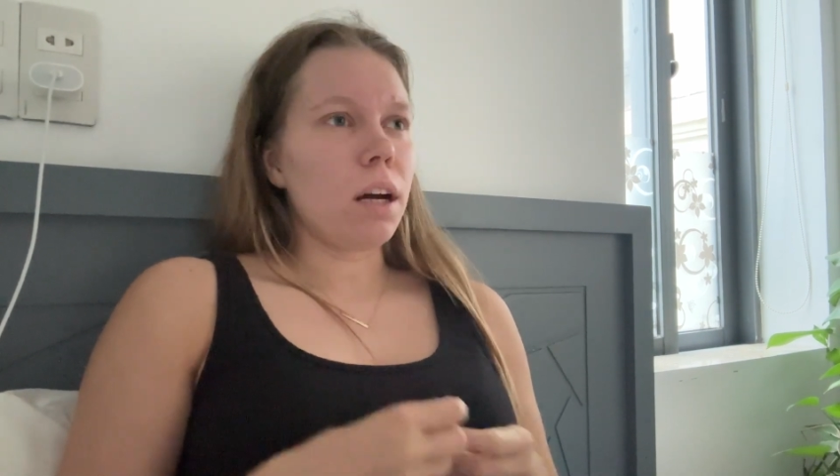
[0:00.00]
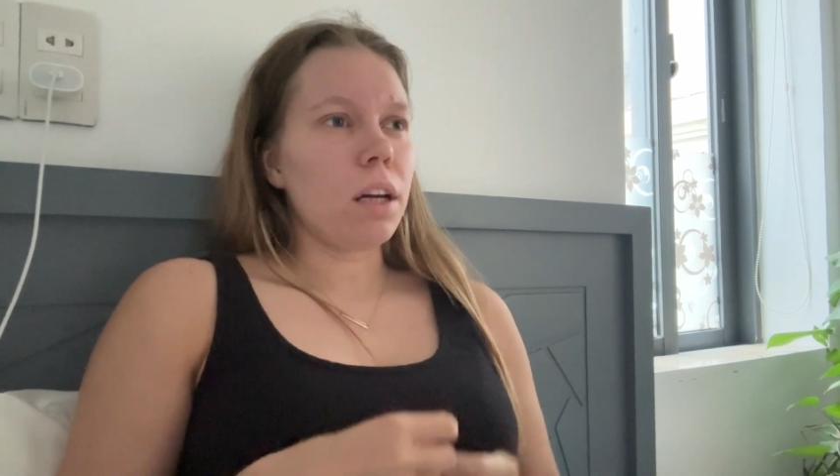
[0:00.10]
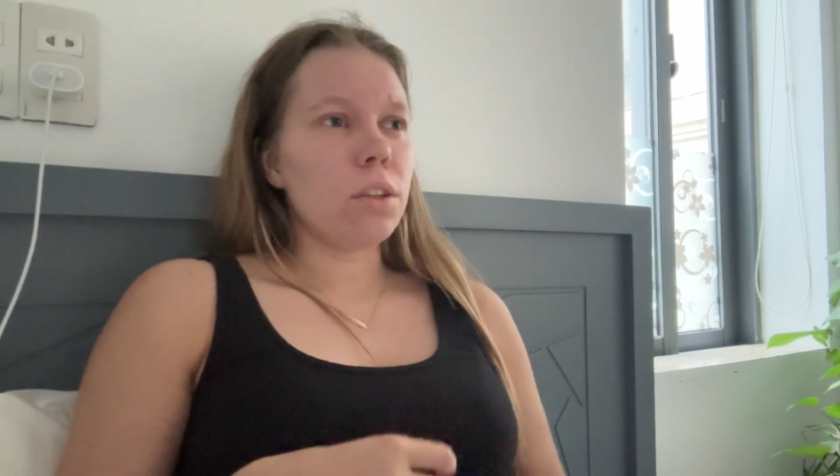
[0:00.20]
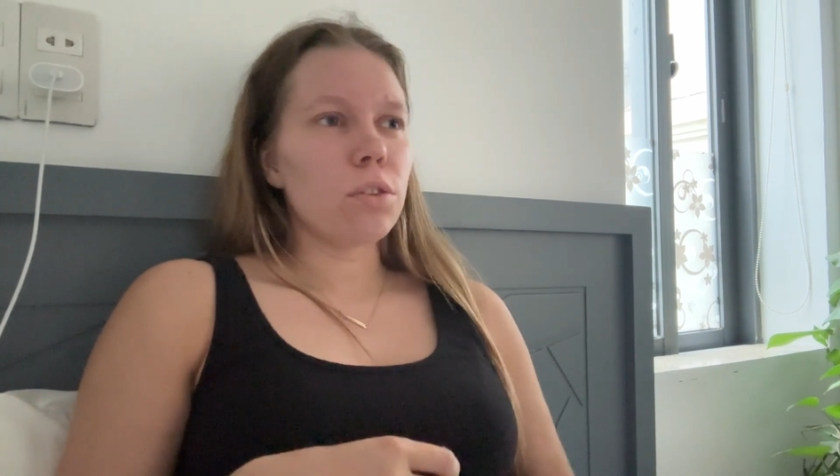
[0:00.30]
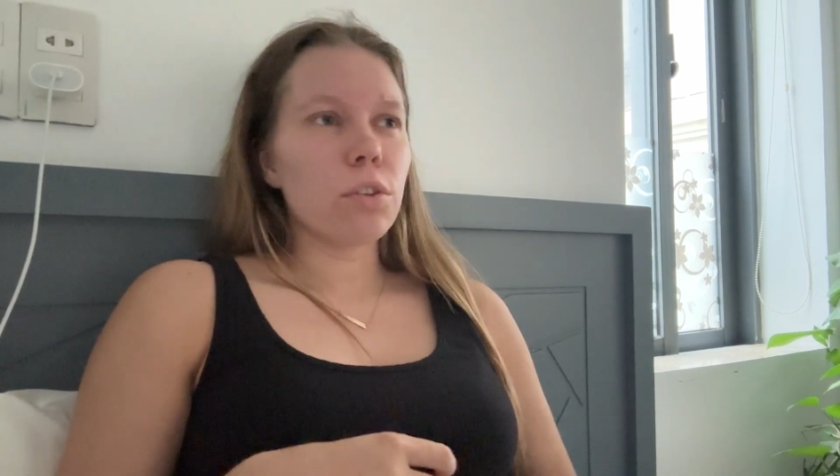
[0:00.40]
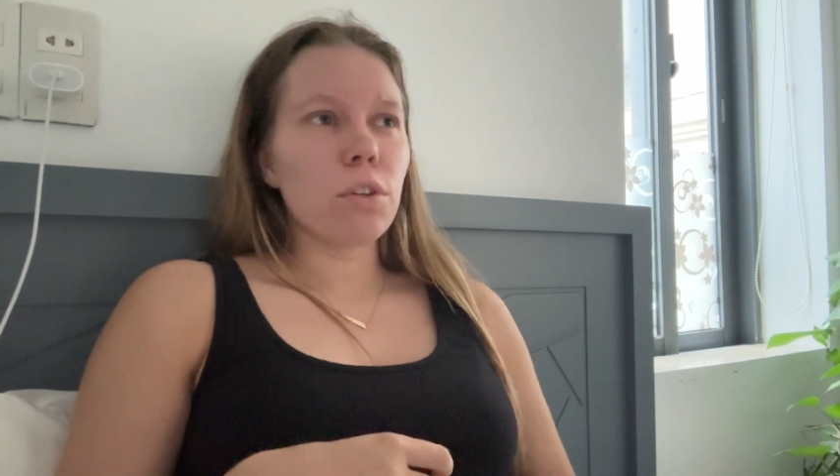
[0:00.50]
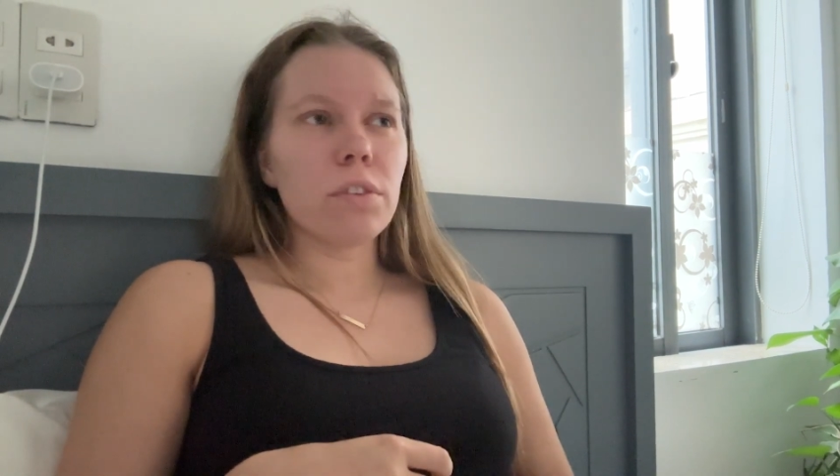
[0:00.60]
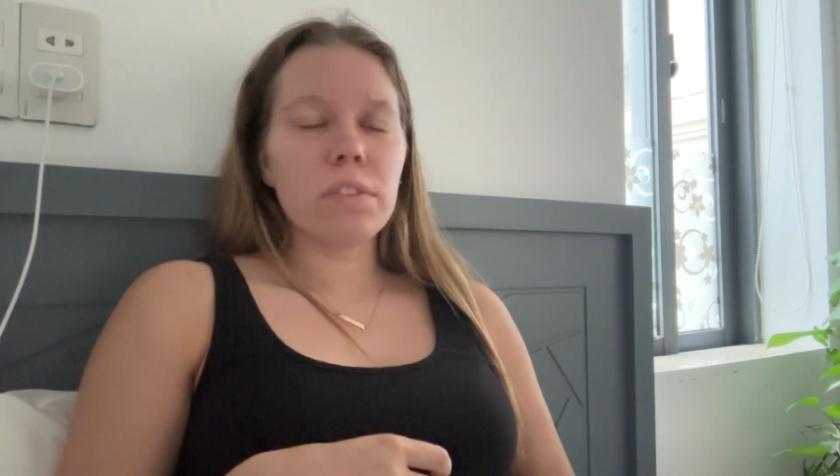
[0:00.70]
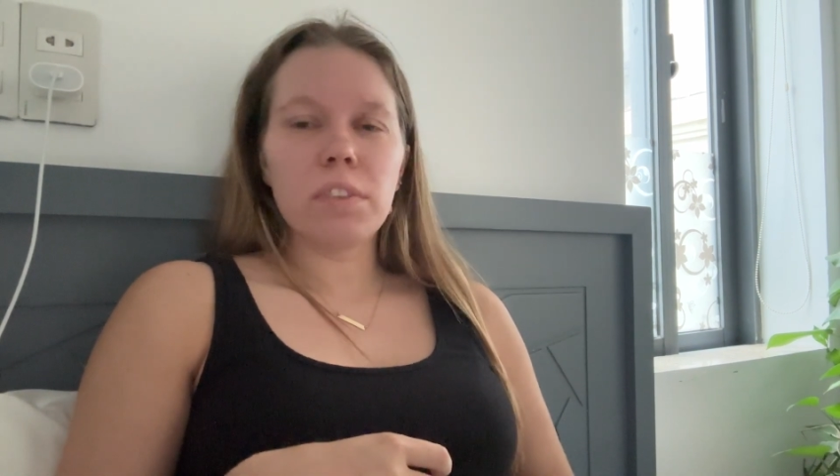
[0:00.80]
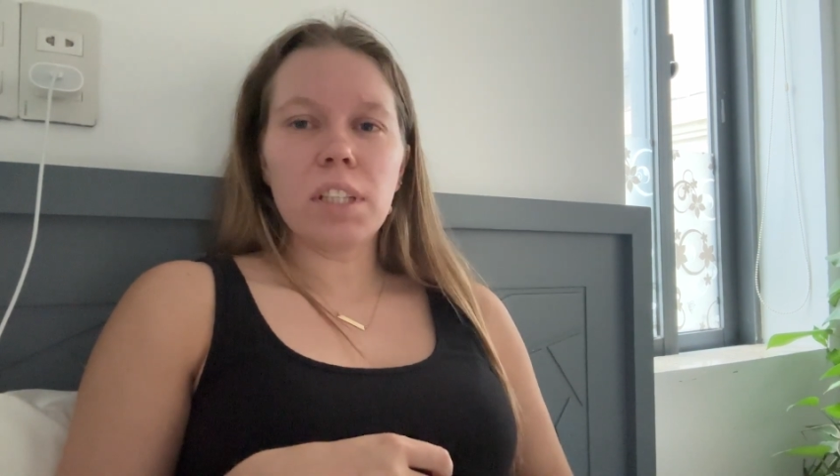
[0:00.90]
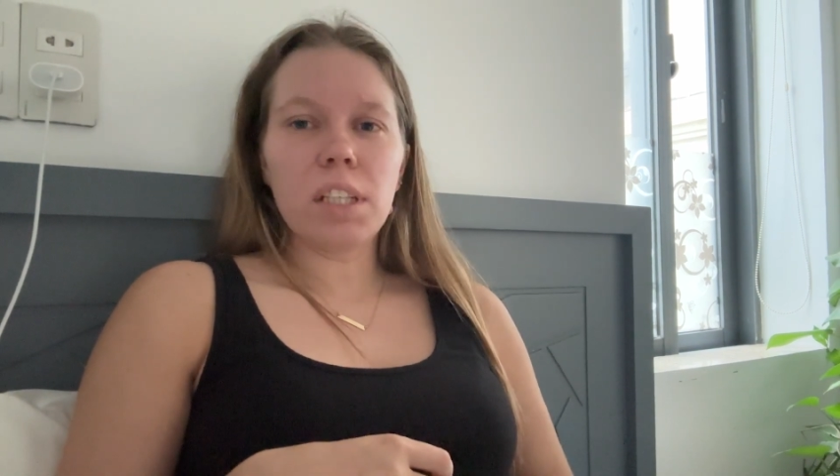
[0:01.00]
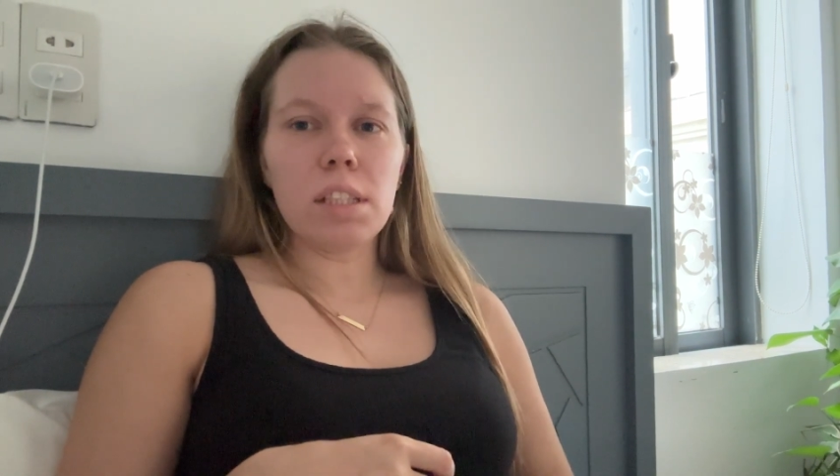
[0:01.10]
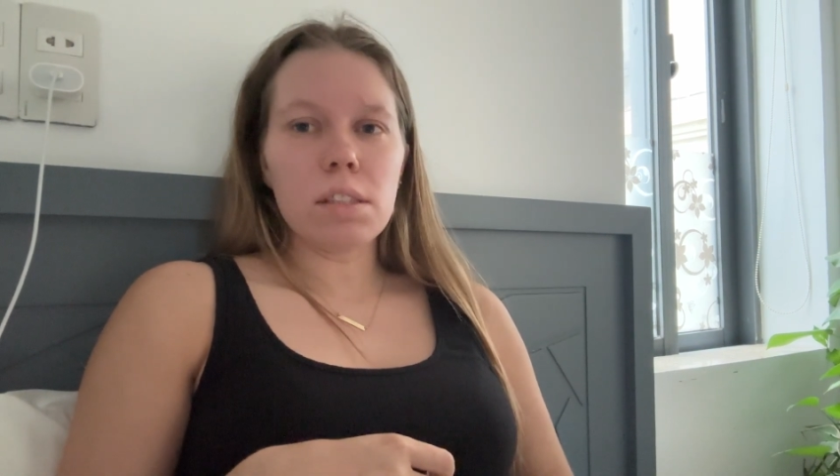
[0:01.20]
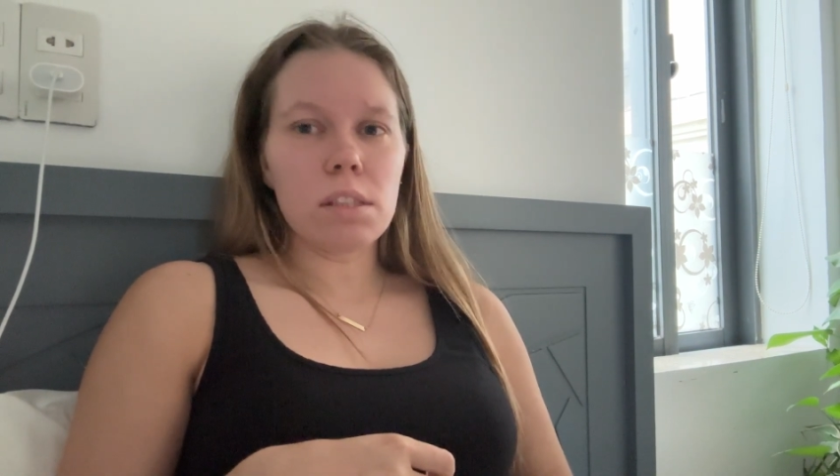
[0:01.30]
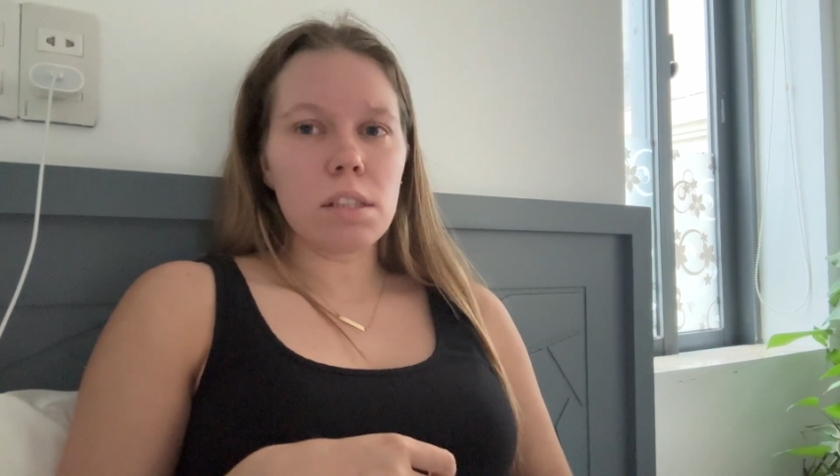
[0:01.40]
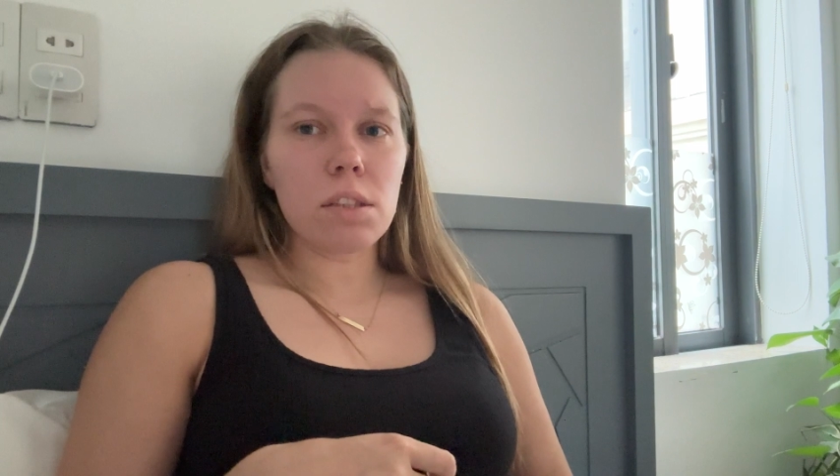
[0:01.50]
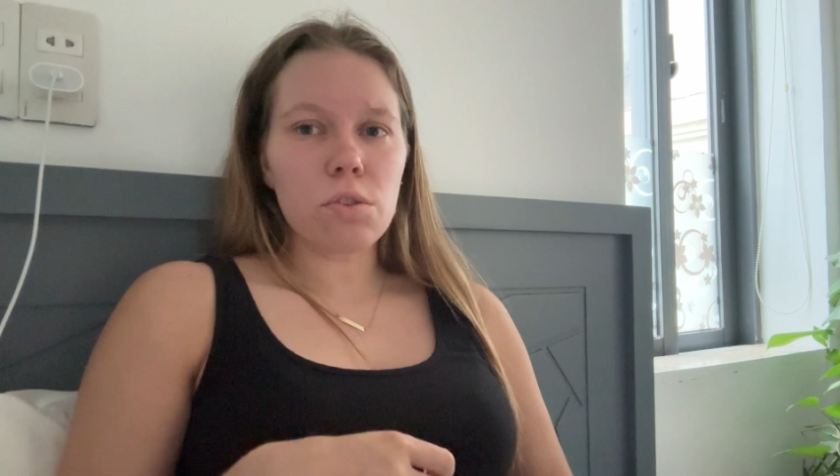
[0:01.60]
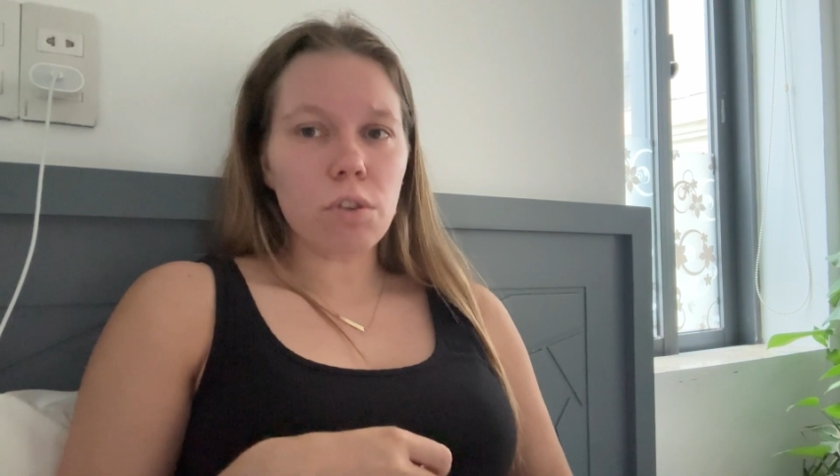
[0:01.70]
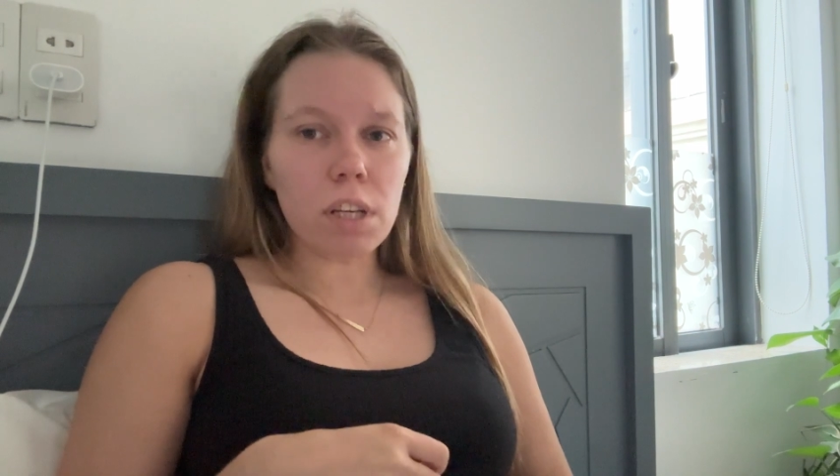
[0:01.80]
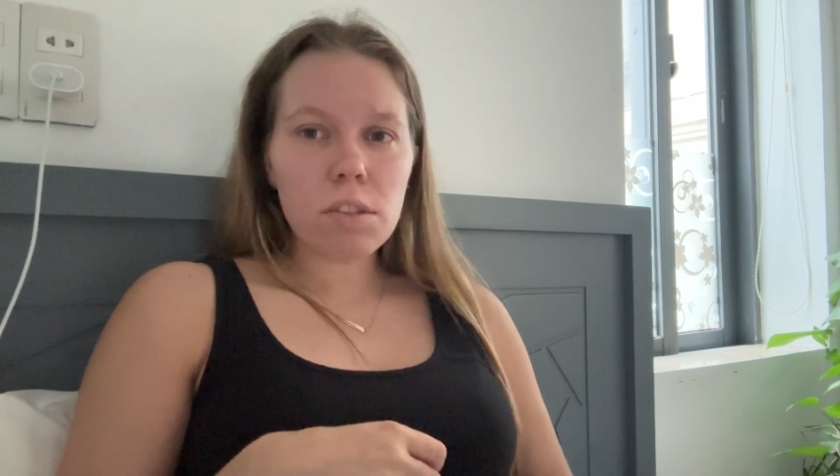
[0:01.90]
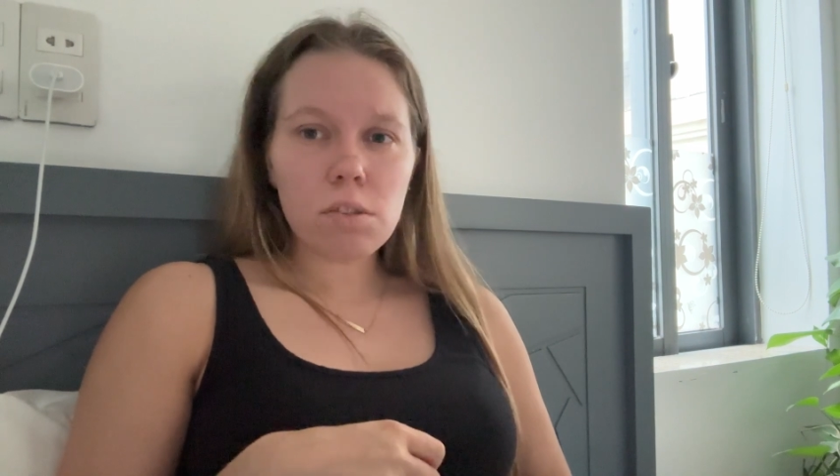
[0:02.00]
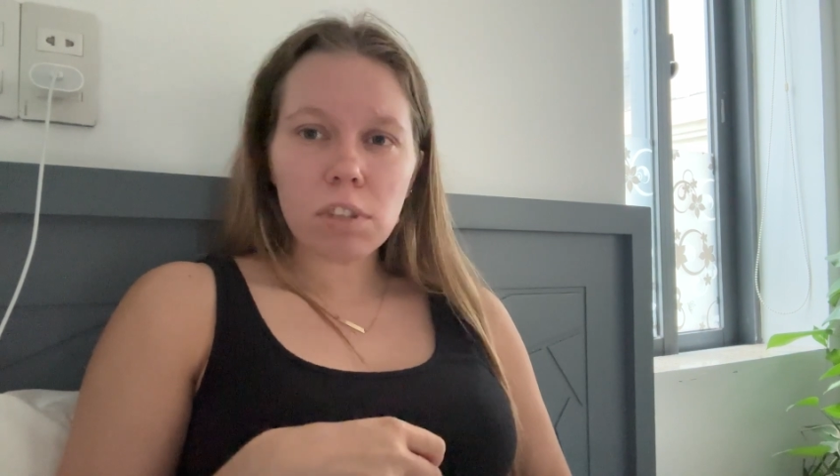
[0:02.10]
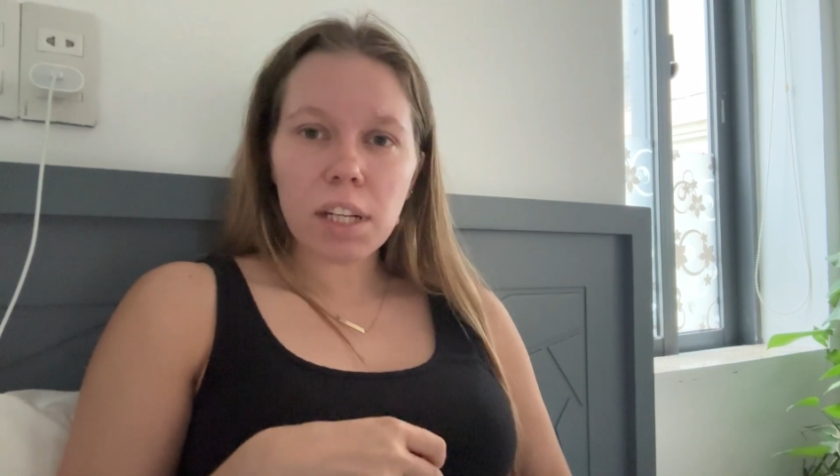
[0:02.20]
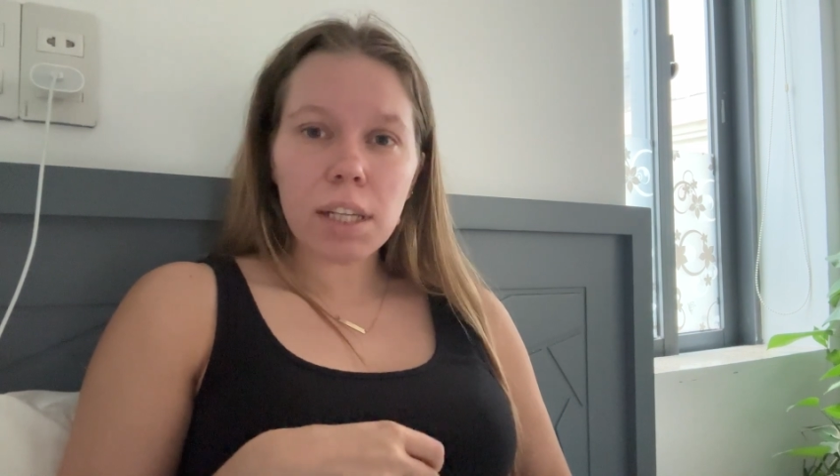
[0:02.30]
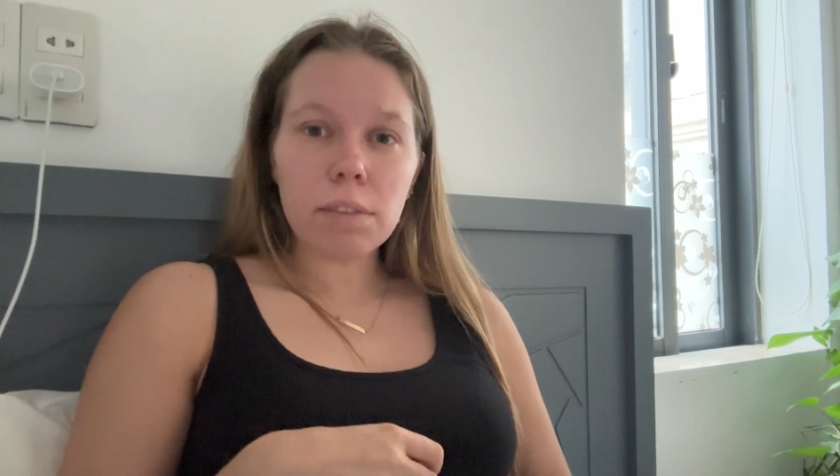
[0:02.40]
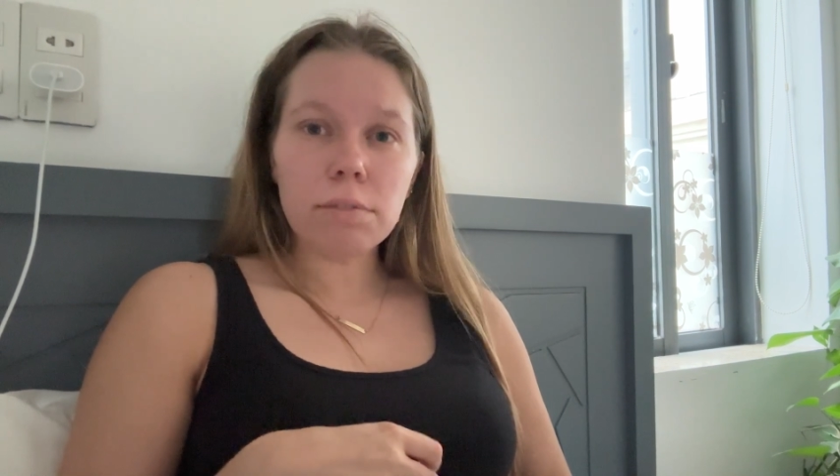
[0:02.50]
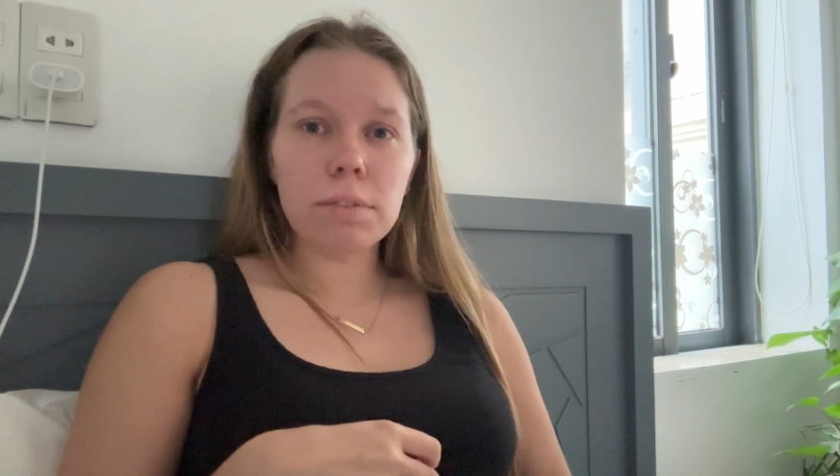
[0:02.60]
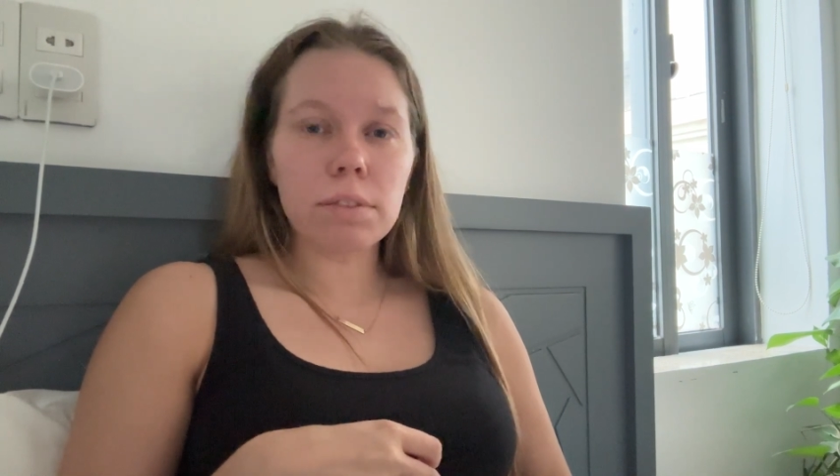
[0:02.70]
I don't know if it is the stress relief